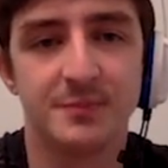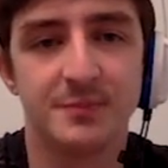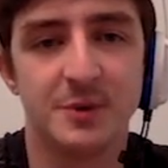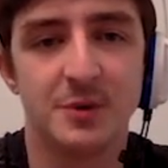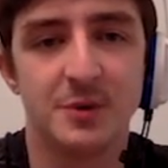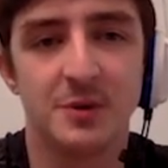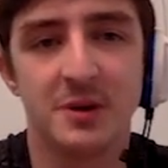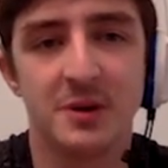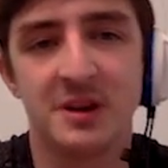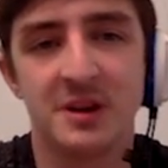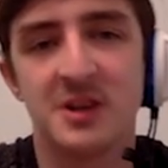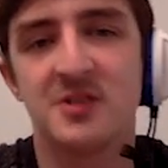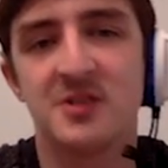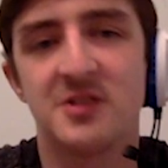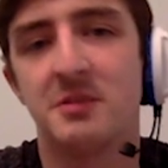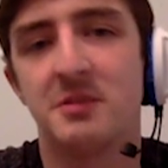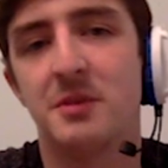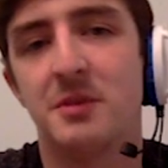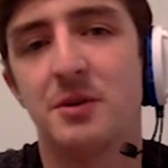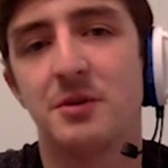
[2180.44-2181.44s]
or I guess
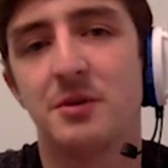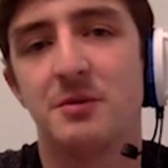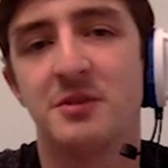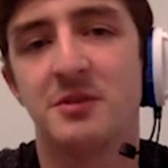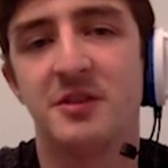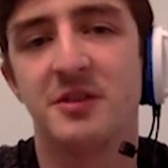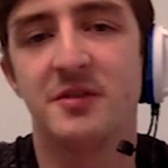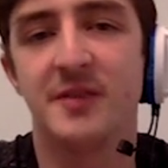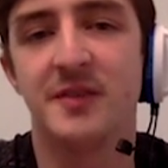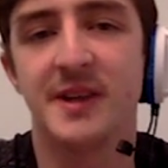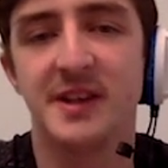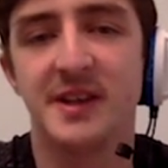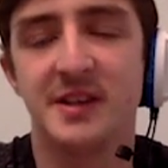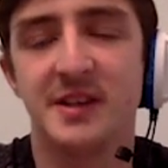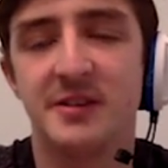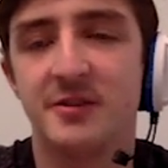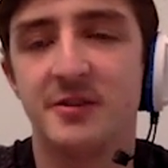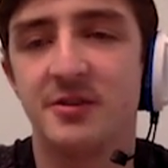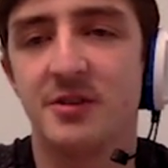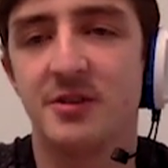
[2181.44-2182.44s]
the Muck, which is fairly
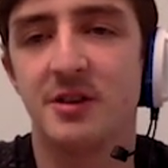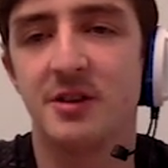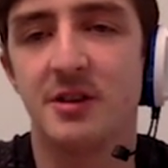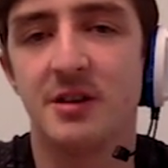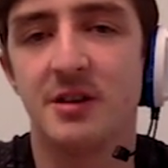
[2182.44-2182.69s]
neutral.